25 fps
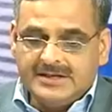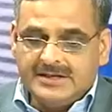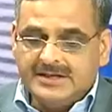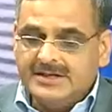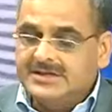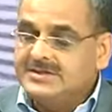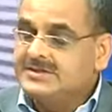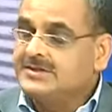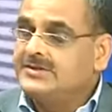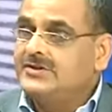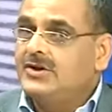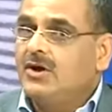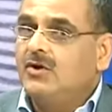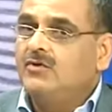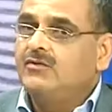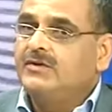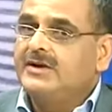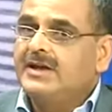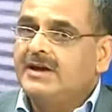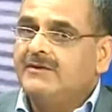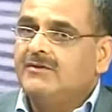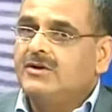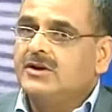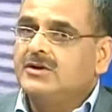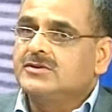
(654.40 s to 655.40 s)
is, now we
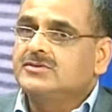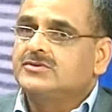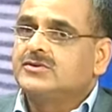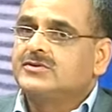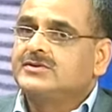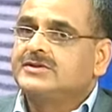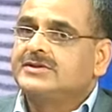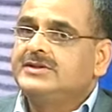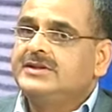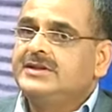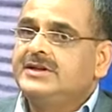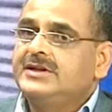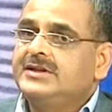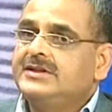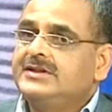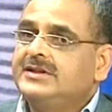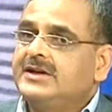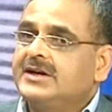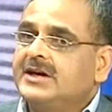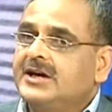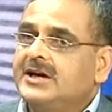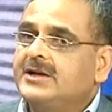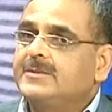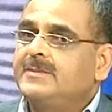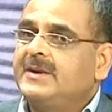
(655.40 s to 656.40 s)
have also seen in the
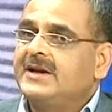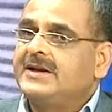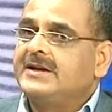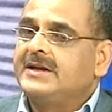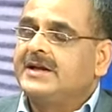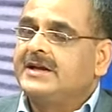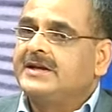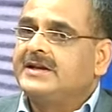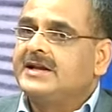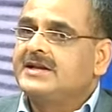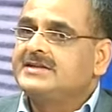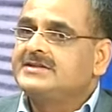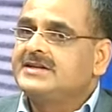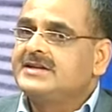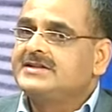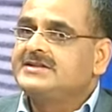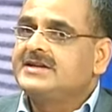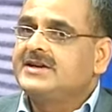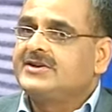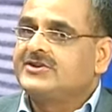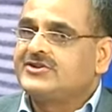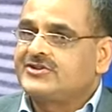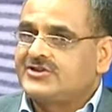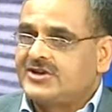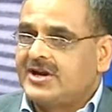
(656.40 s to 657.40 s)
urban areas there is
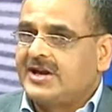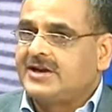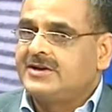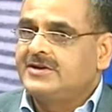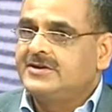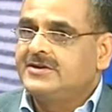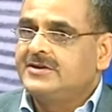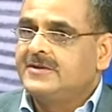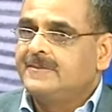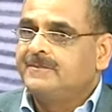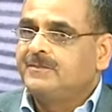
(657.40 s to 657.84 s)
a trend,